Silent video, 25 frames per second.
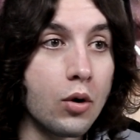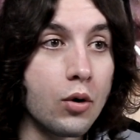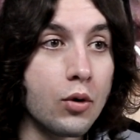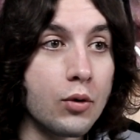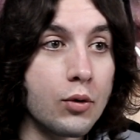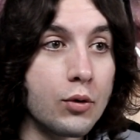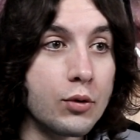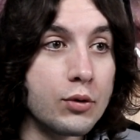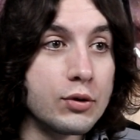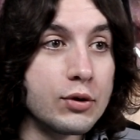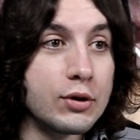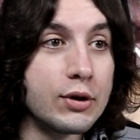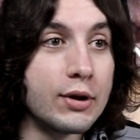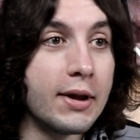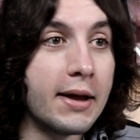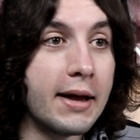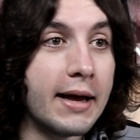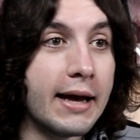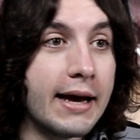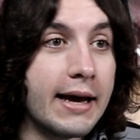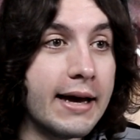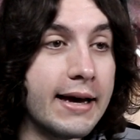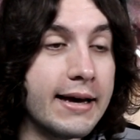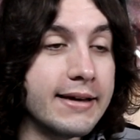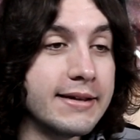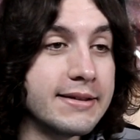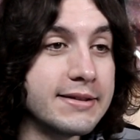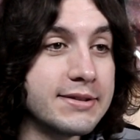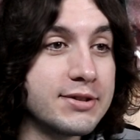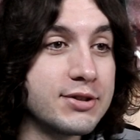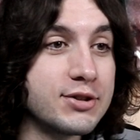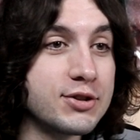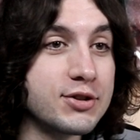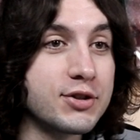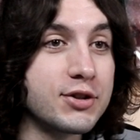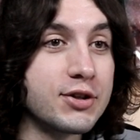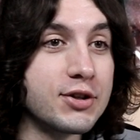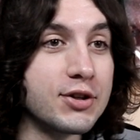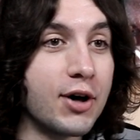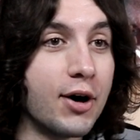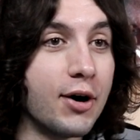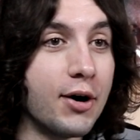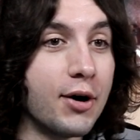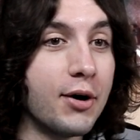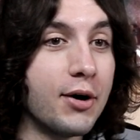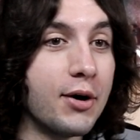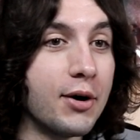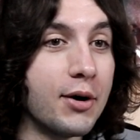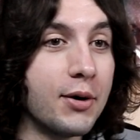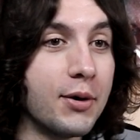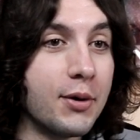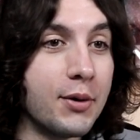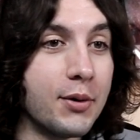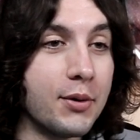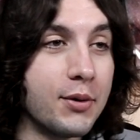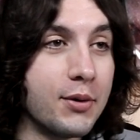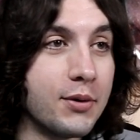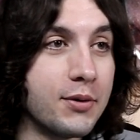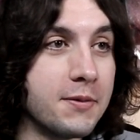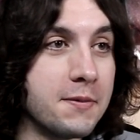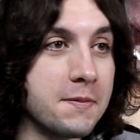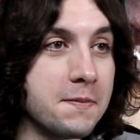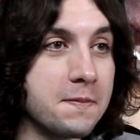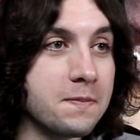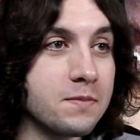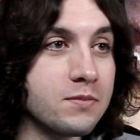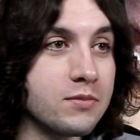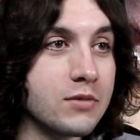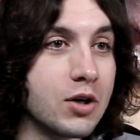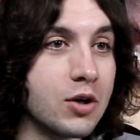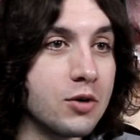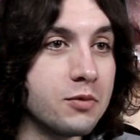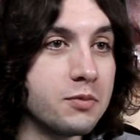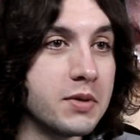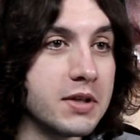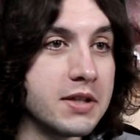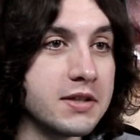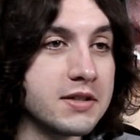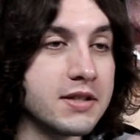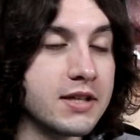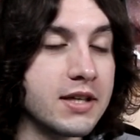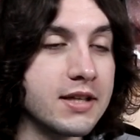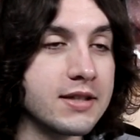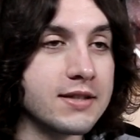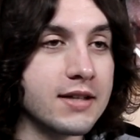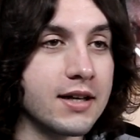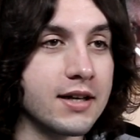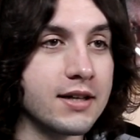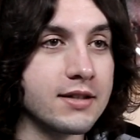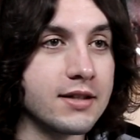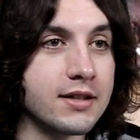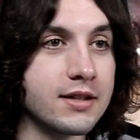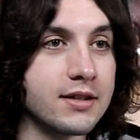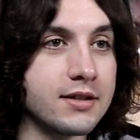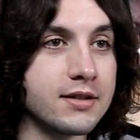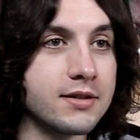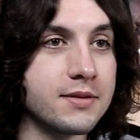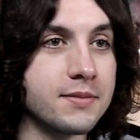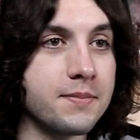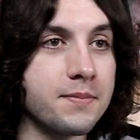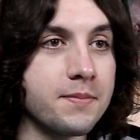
Let's go. Obese kid's not dead.